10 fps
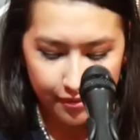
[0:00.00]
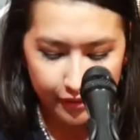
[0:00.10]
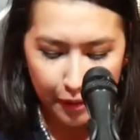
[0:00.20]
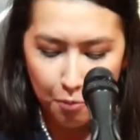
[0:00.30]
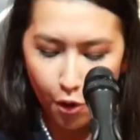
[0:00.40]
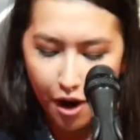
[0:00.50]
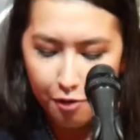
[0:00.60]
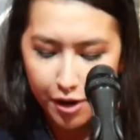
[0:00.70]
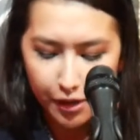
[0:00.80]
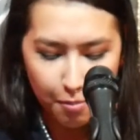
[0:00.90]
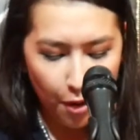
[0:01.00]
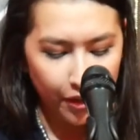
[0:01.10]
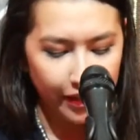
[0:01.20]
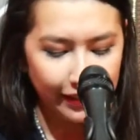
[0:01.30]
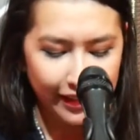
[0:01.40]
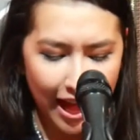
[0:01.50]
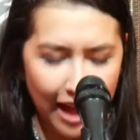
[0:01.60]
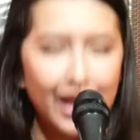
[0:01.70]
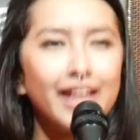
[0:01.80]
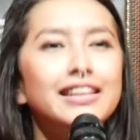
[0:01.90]
The more I read about India,
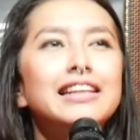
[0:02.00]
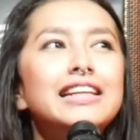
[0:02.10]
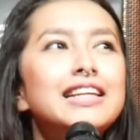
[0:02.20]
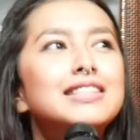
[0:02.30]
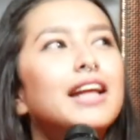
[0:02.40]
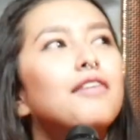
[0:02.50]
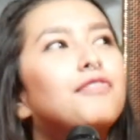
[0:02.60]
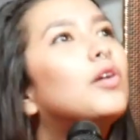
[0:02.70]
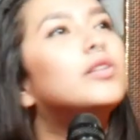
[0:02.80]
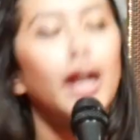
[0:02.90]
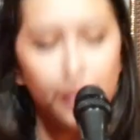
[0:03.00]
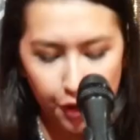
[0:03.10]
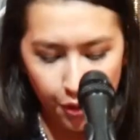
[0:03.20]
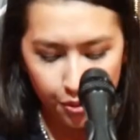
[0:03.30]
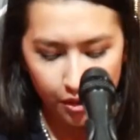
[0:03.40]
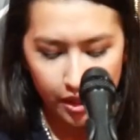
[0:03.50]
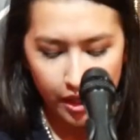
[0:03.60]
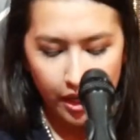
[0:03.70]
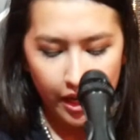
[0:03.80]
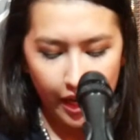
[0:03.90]
like, the least I felt I knew.
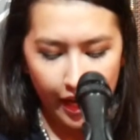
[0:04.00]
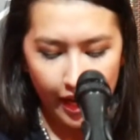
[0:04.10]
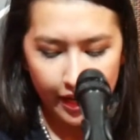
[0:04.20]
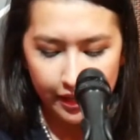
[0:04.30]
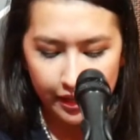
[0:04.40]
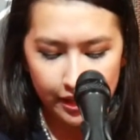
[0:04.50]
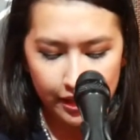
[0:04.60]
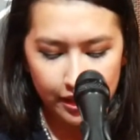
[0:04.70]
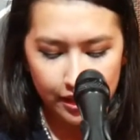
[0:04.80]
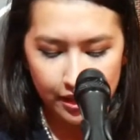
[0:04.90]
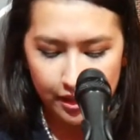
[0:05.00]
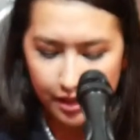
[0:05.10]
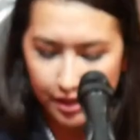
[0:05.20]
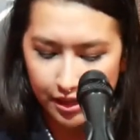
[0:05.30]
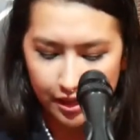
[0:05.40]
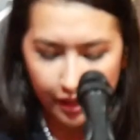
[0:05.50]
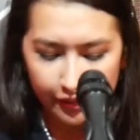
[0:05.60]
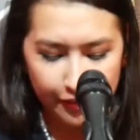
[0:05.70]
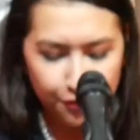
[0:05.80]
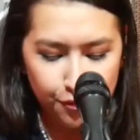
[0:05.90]
And
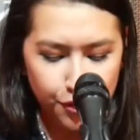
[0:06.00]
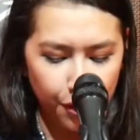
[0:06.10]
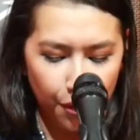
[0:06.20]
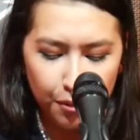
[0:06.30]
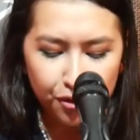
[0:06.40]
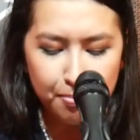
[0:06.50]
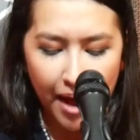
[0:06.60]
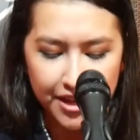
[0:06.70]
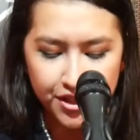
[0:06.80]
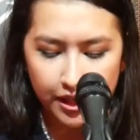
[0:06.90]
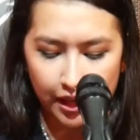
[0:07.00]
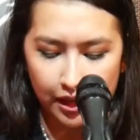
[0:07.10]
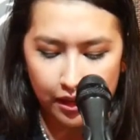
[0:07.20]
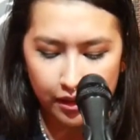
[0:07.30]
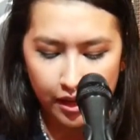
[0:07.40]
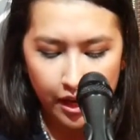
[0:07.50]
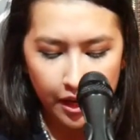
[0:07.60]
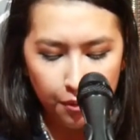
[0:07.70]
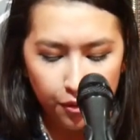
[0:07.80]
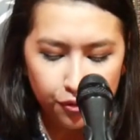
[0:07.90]
it was magical.
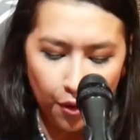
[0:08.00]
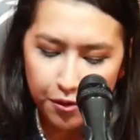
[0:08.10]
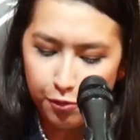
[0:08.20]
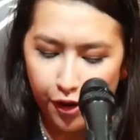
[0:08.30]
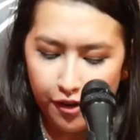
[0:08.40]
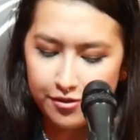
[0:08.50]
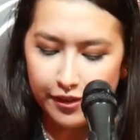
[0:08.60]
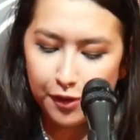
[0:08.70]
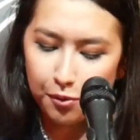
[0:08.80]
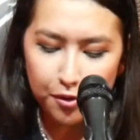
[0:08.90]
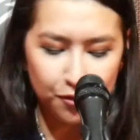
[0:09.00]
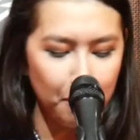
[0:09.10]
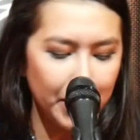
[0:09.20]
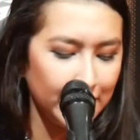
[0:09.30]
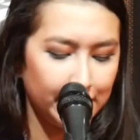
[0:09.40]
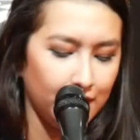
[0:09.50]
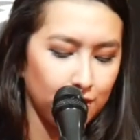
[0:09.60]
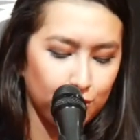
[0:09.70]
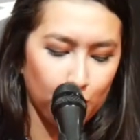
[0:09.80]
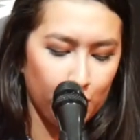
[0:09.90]
It was so diverse, and there were so many
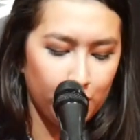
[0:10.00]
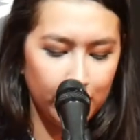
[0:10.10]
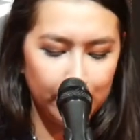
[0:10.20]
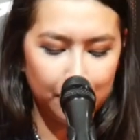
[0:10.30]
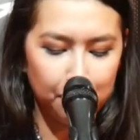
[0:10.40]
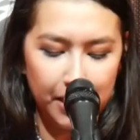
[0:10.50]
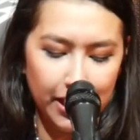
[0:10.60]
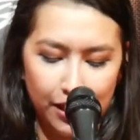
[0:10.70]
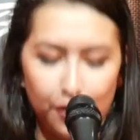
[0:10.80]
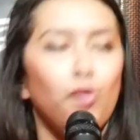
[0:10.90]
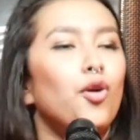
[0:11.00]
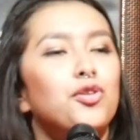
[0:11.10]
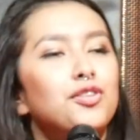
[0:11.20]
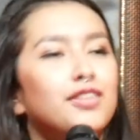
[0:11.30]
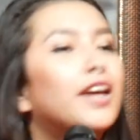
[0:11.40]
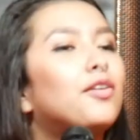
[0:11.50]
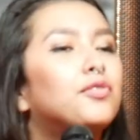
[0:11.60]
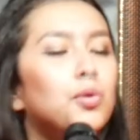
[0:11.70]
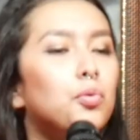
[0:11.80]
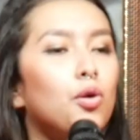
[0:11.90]
things to learn that being in the other side
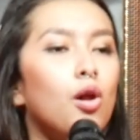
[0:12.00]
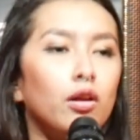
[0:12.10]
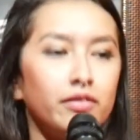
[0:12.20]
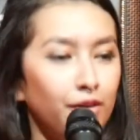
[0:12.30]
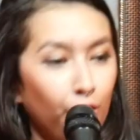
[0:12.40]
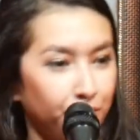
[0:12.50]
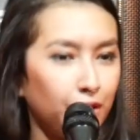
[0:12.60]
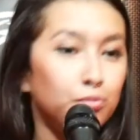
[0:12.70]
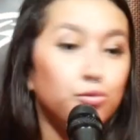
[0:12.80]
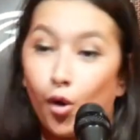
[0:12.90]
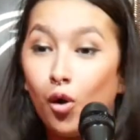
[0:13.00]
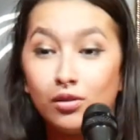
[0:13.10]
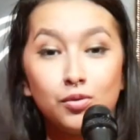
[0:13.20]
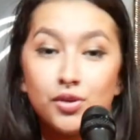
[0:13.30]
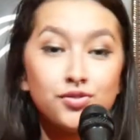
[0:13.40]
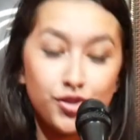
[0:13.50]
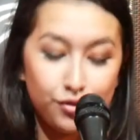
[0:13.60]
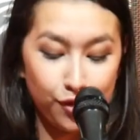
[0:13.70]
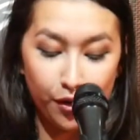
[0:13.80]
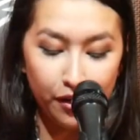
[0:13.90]
of the world was
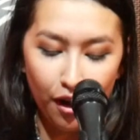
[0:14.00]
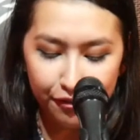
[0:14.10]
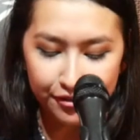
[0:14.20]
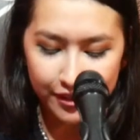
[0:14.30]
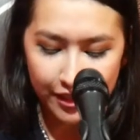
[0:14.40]
just not enough,